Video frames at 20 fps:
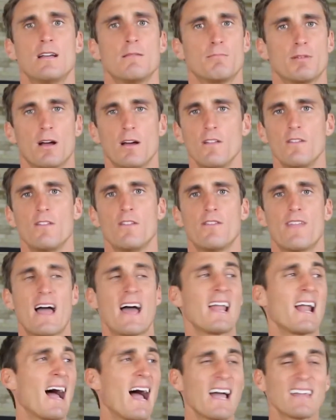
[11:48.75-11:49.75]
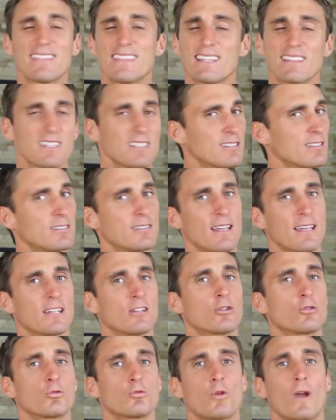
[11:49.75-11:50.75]
But other than that, I think this is a
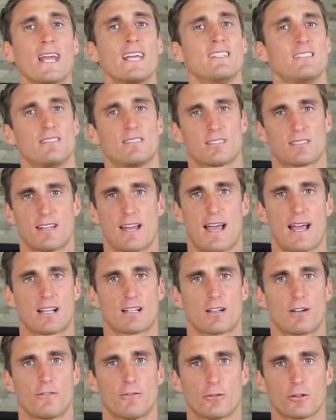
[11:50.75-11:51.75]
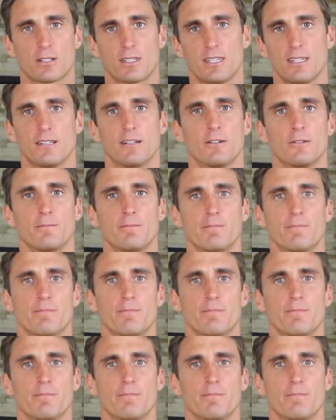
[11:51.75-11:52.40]
great snack for keto.